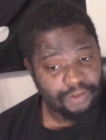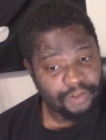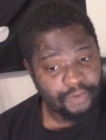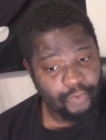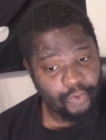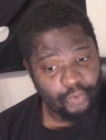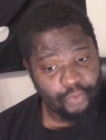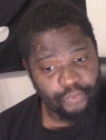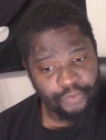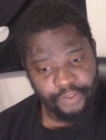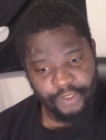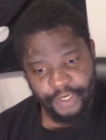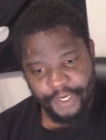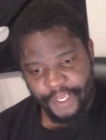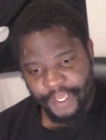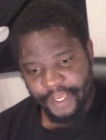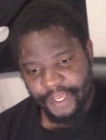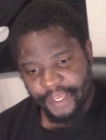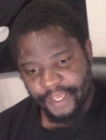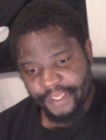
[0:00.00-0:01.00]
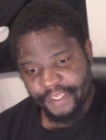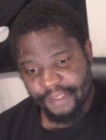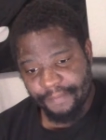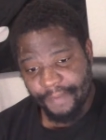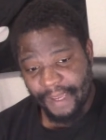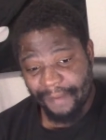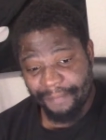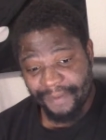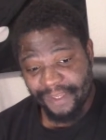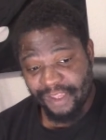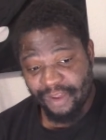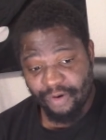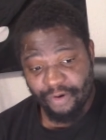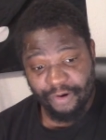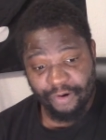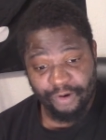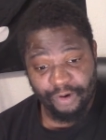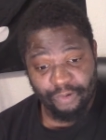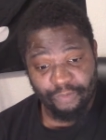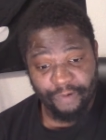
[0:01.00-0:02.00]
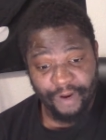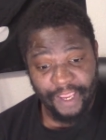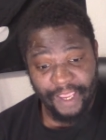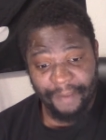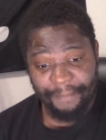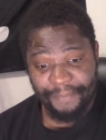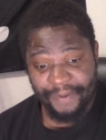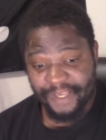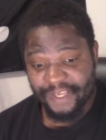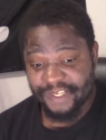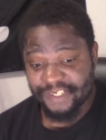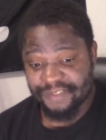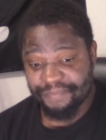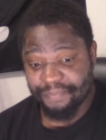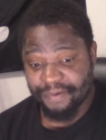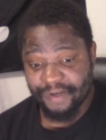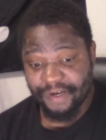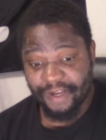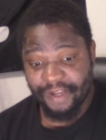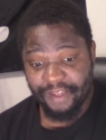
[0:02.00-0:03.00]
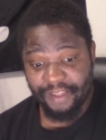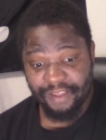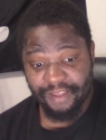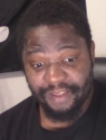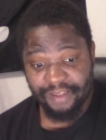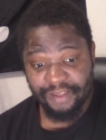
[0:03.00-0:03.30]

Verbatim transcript: Oh, nah. He might be going on a rampage, bruh.